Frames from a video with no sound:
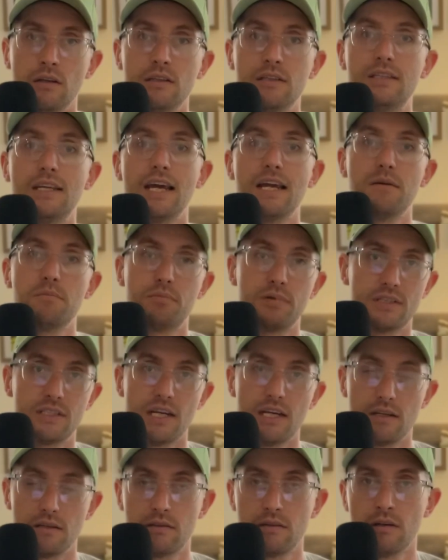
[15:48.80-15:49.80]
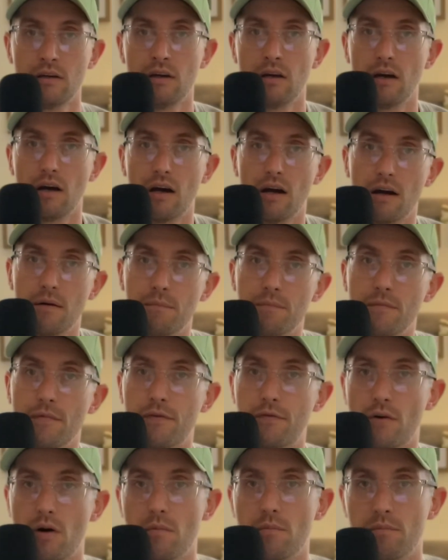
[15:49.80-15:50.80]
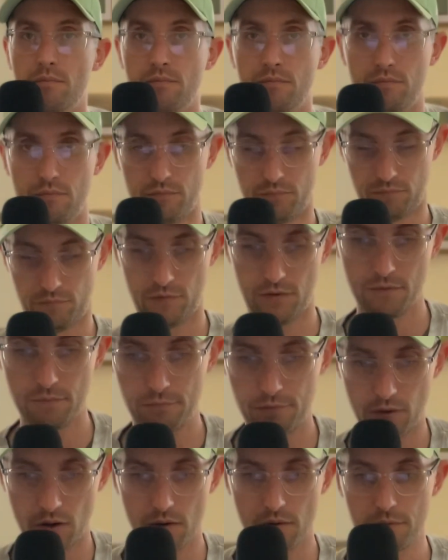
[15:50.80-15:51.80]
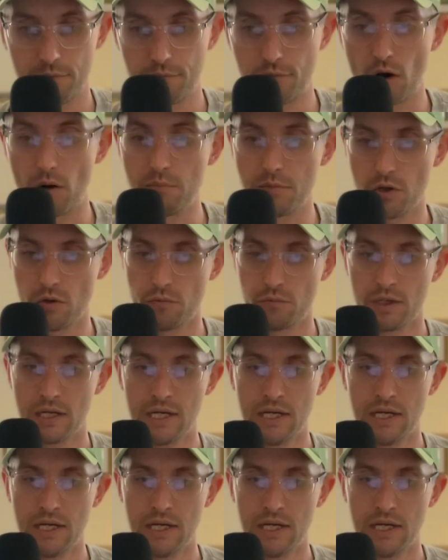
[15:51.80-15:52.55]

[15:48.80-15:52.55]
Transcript: 10% from you.